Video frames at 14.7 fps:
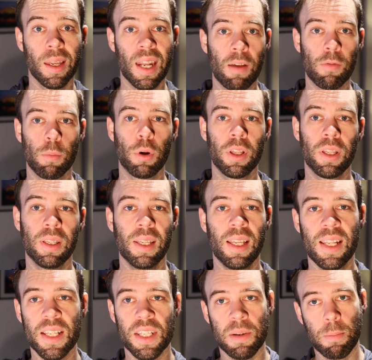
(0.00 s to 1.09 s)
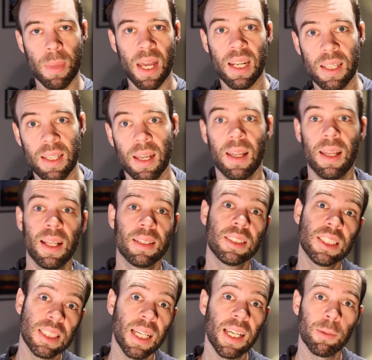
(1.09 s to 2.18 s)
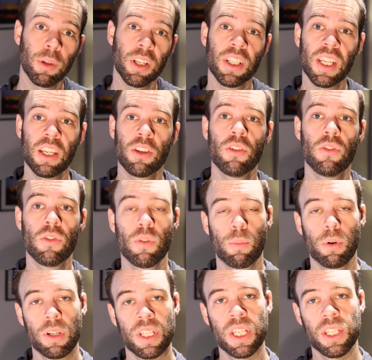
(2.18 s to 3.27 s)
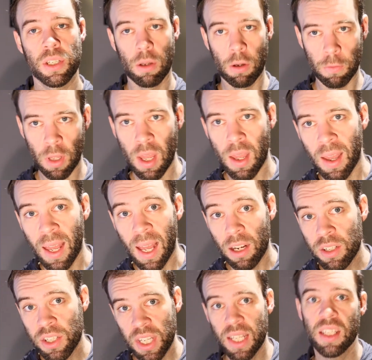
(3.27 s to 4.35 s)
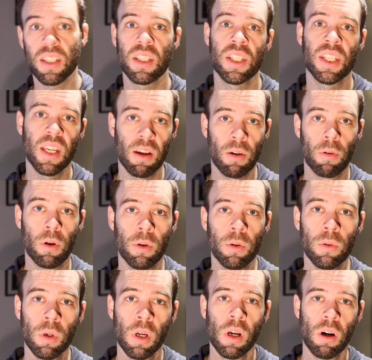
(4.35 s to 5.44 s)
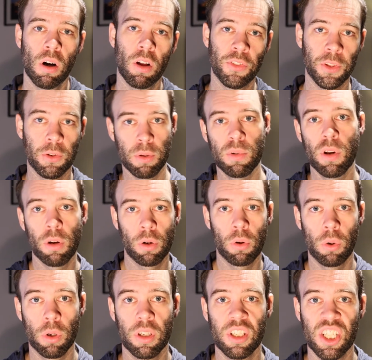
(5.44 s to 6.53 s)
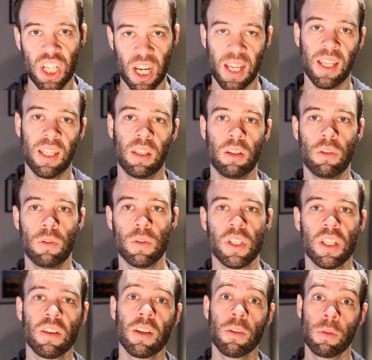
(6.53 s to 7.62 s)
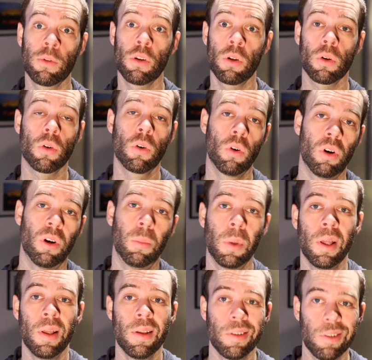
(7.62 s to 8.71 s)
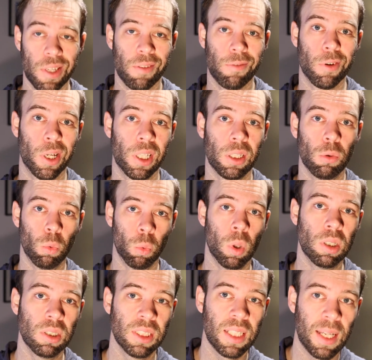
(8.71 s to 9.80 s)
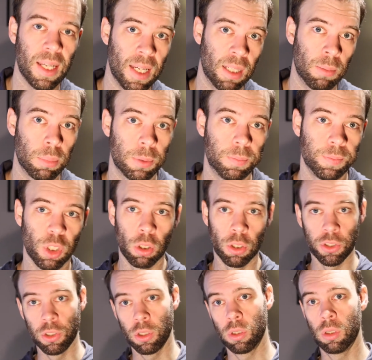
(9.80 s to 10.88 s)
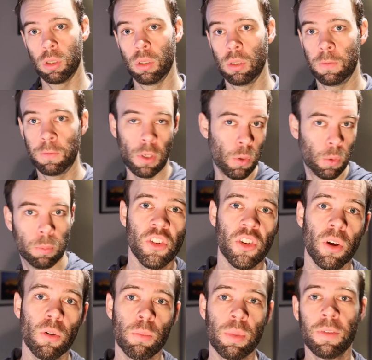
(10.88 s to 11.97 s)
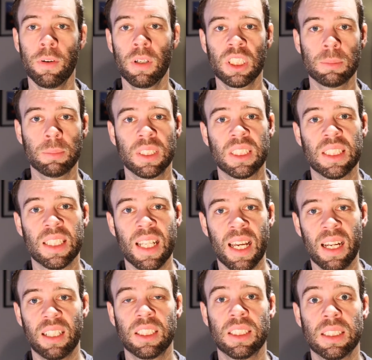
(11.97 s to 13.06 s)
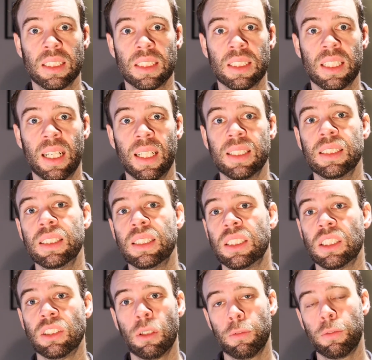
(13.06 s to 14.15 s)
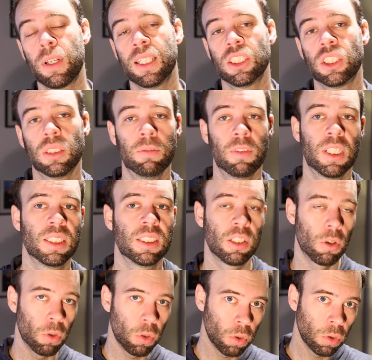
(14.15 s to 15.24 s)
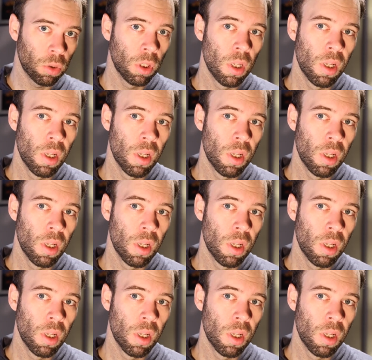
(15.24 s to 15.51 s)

G'day everybody, it is Matt here, and today I'm going to take you through the process of how to stake CRO on the crypto.org chain using the crypto.com DeFi Wallet App on your phone. So before I jump into that, I just need to say this is not financial advice at all.